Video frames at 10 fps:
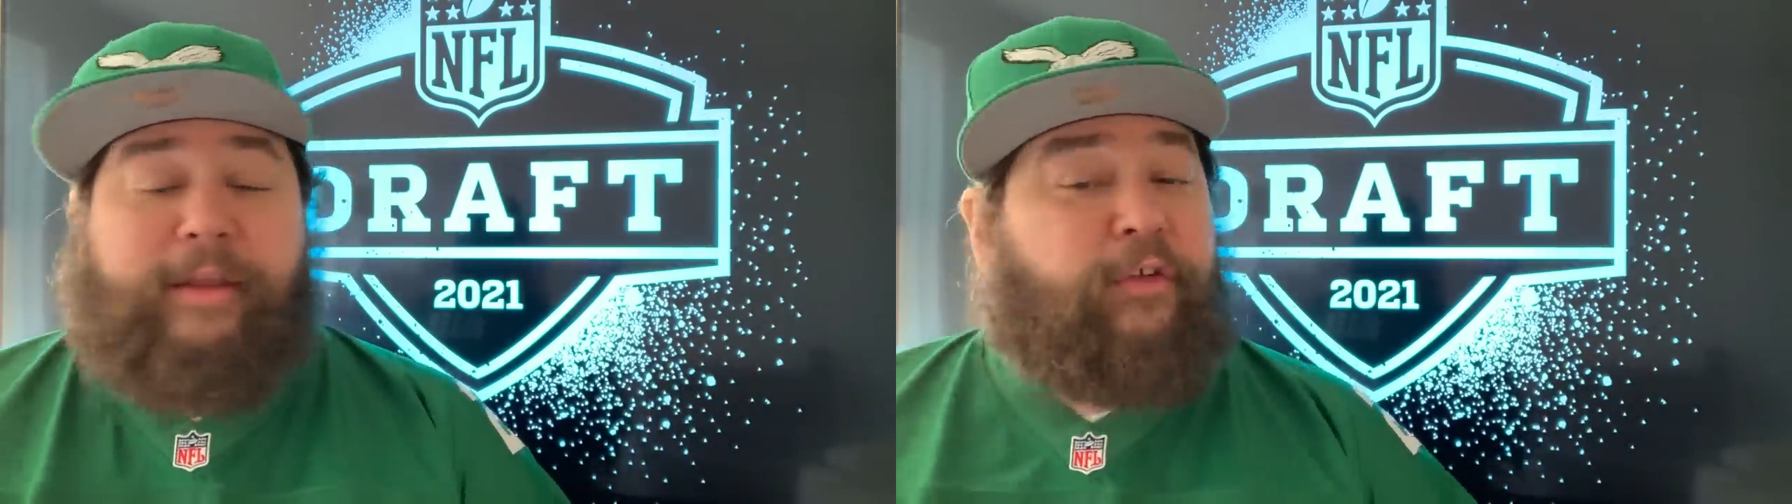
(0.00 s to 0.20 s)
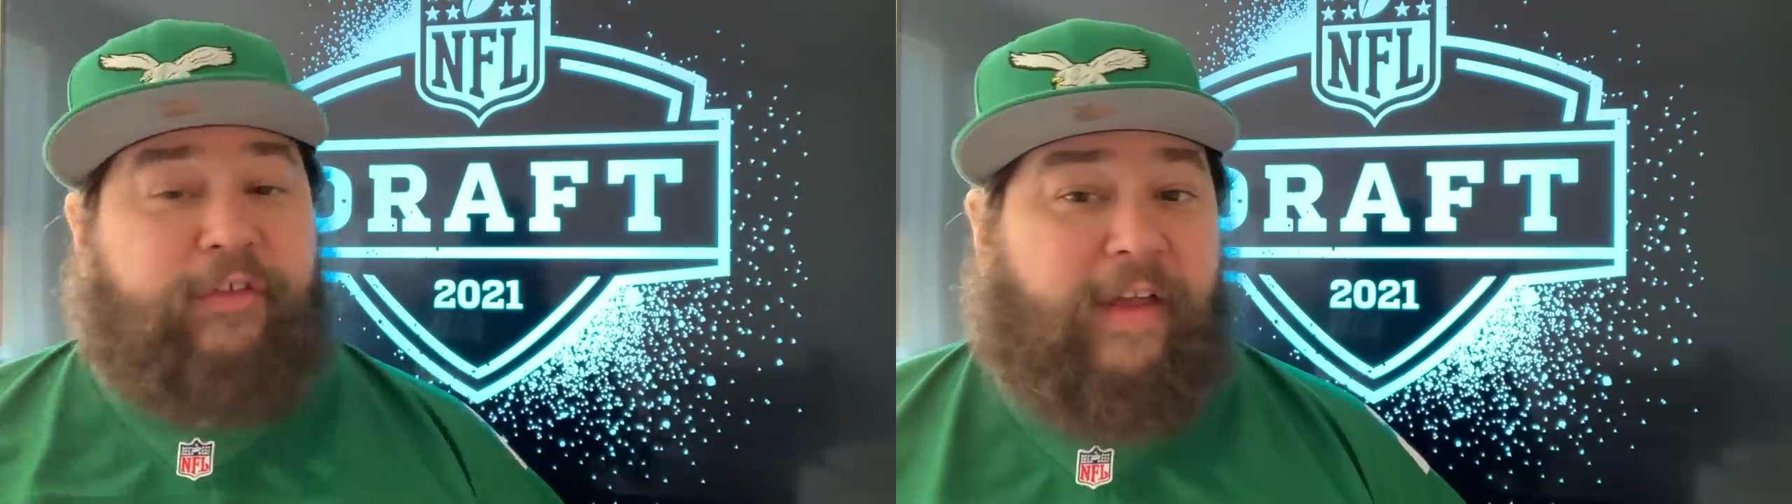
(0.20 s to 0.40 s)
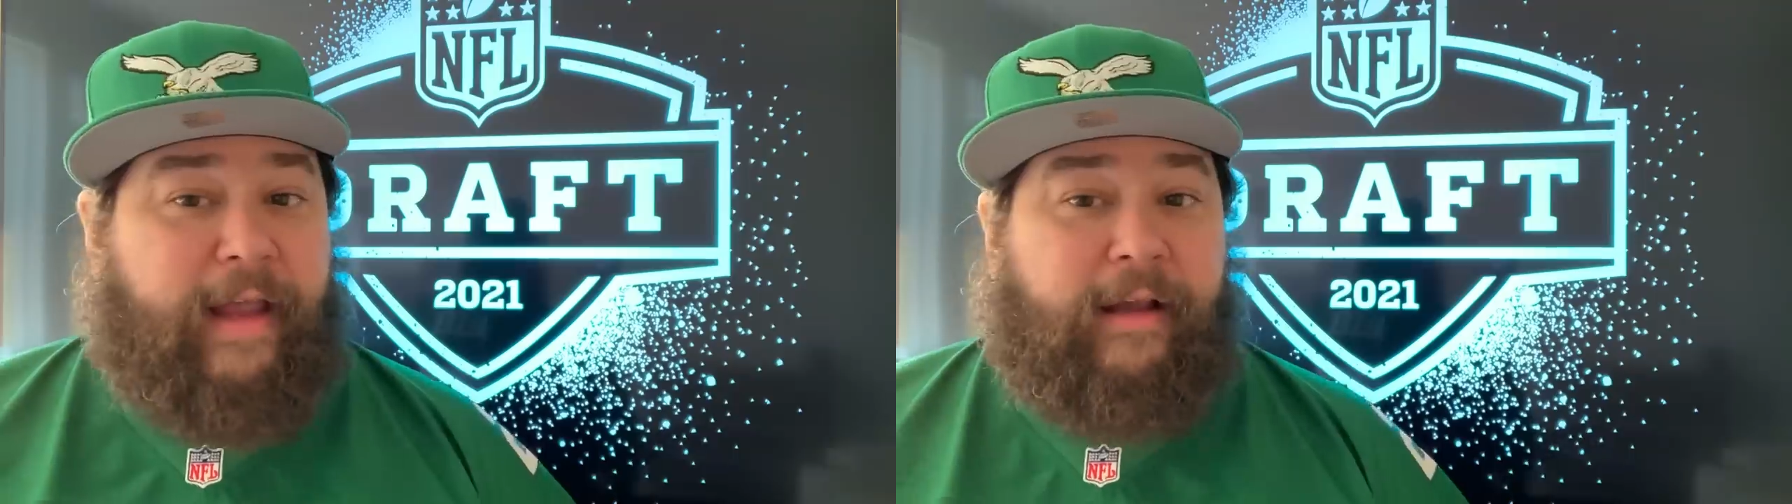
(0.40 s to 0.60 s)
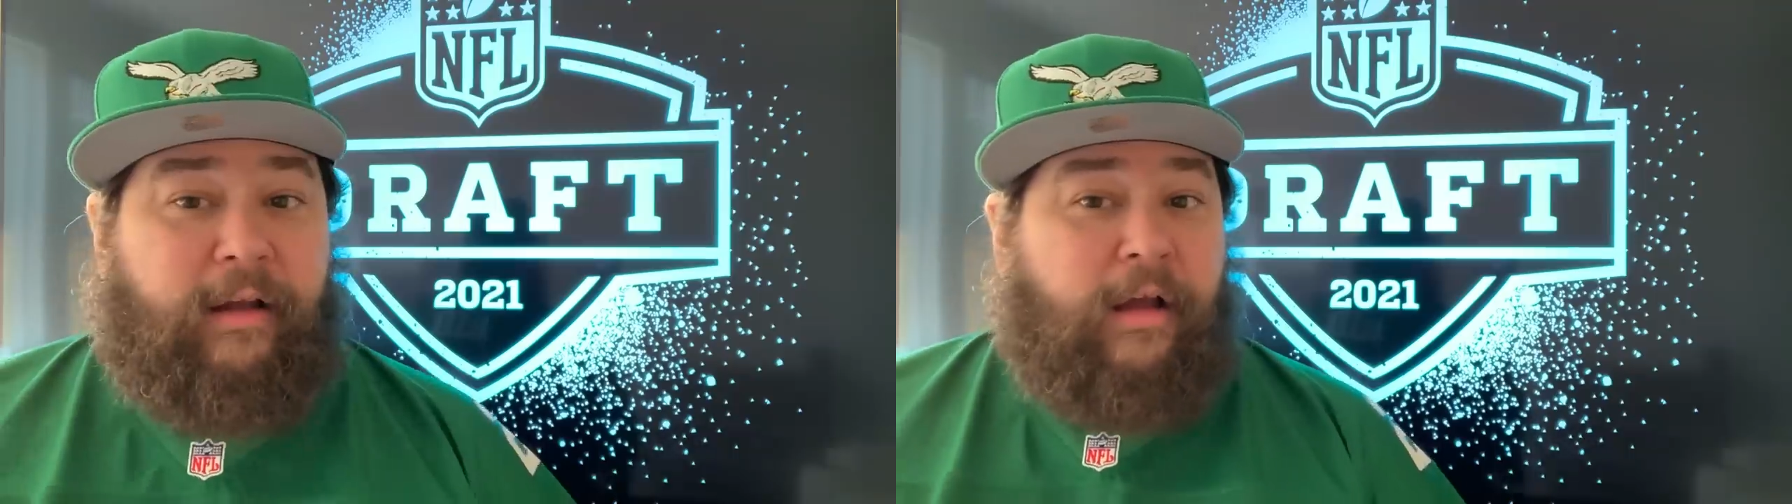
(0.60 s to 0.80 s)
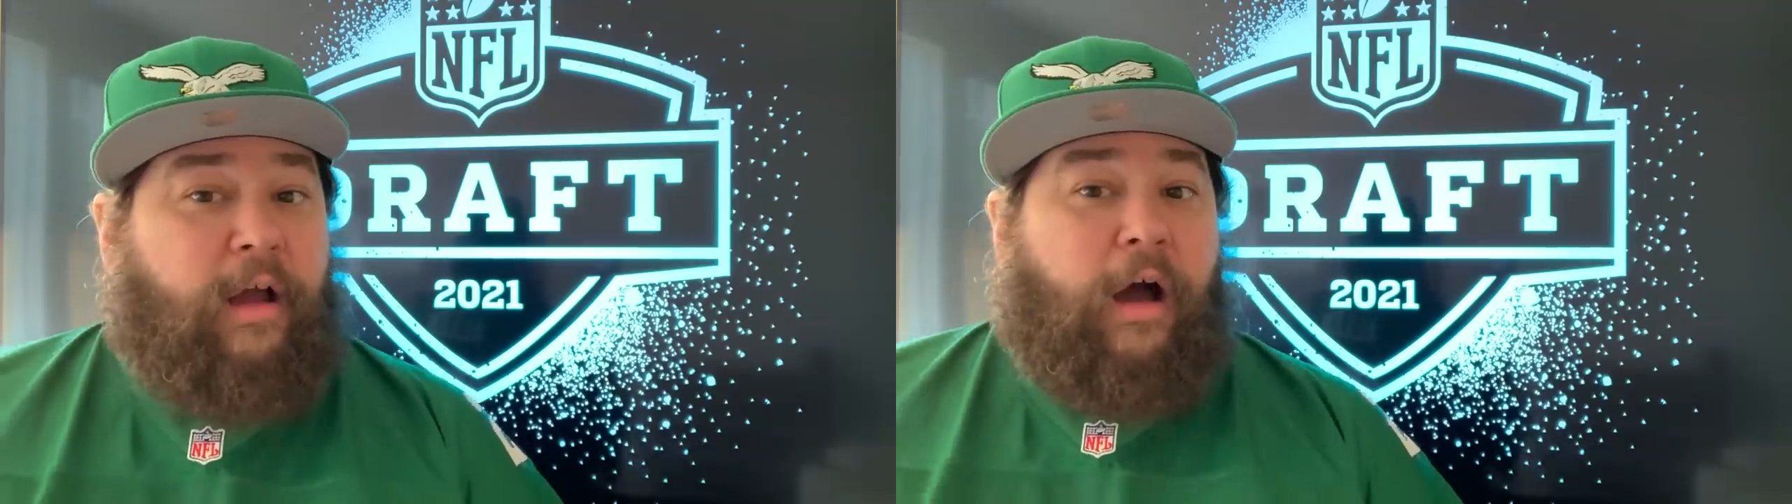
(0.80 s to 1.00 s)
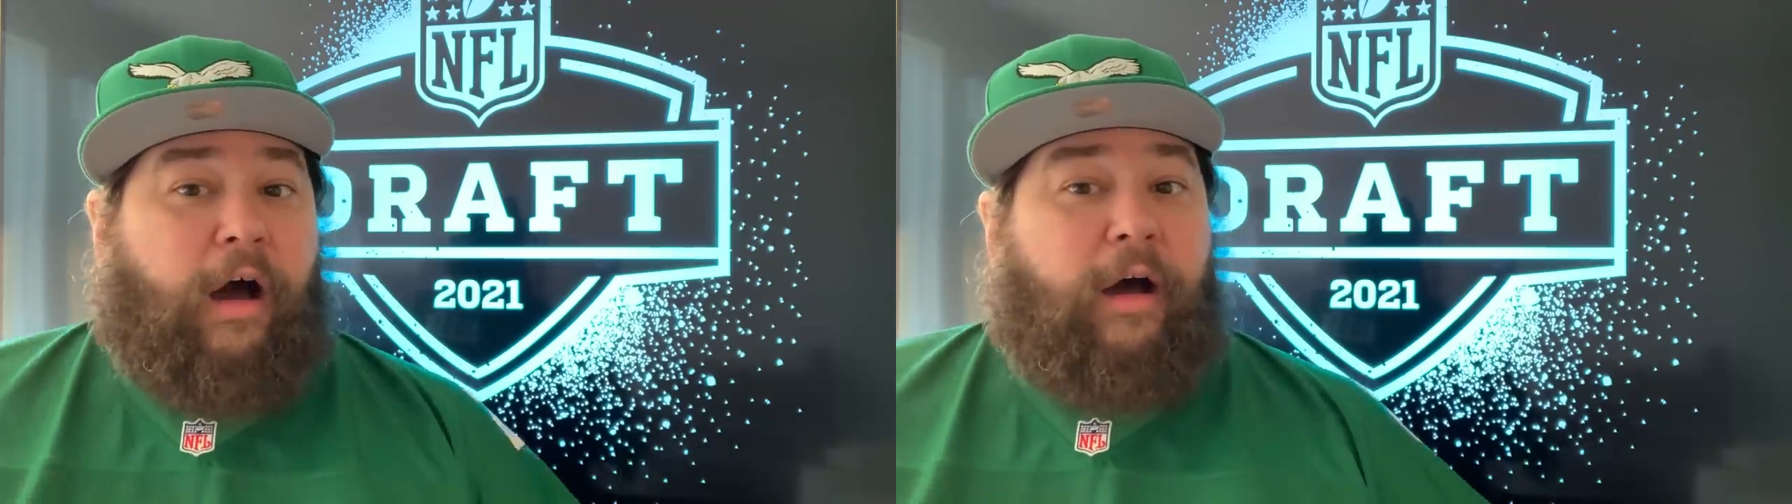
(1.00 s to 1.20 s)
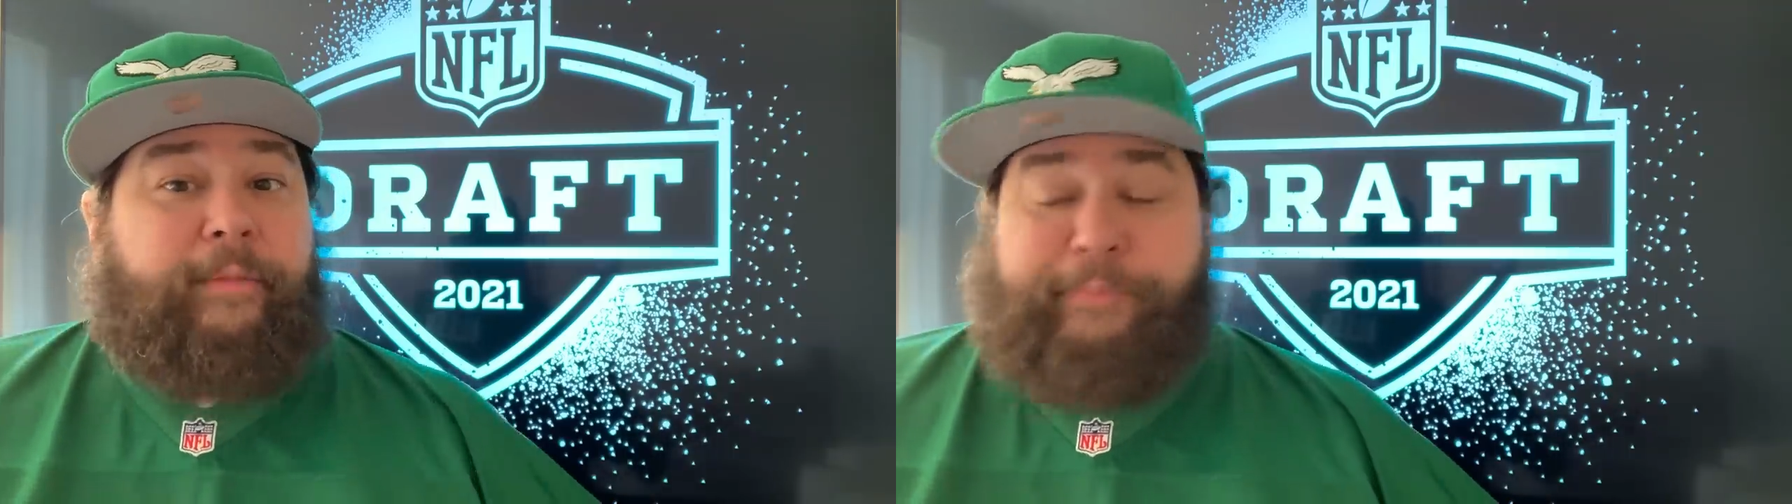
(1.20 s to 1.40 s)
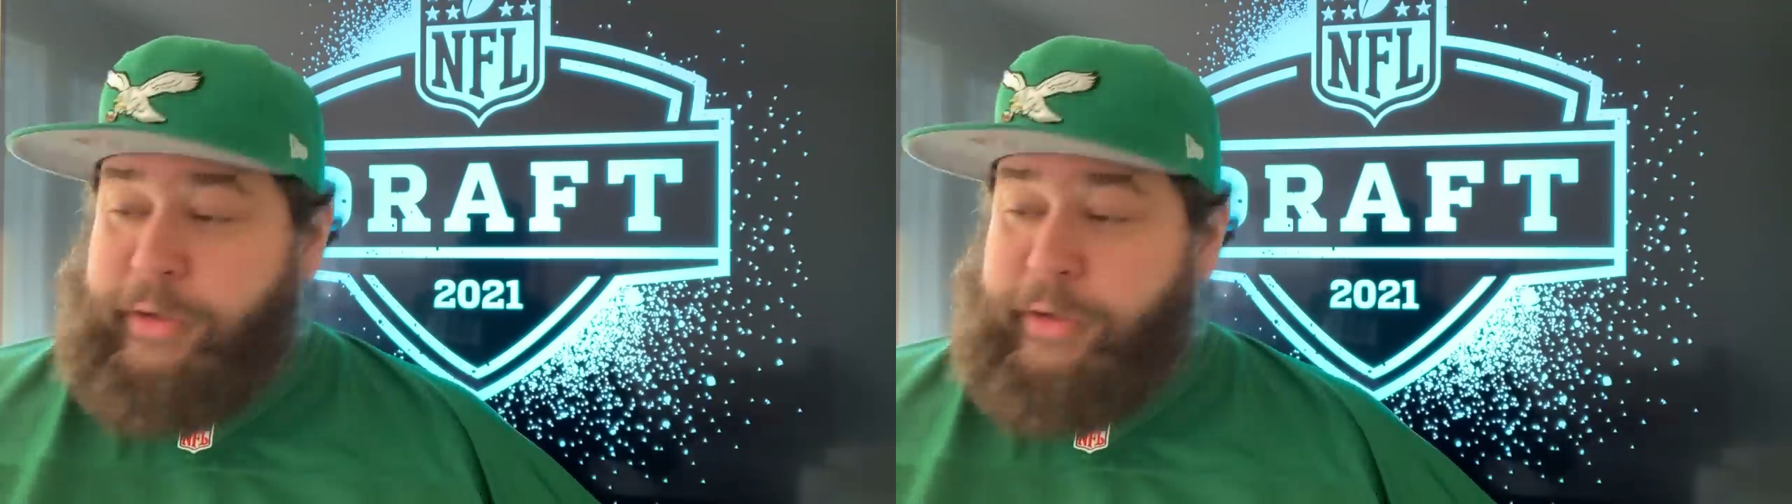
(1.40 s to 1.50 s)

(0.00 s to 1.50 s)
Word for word: they're saying uh,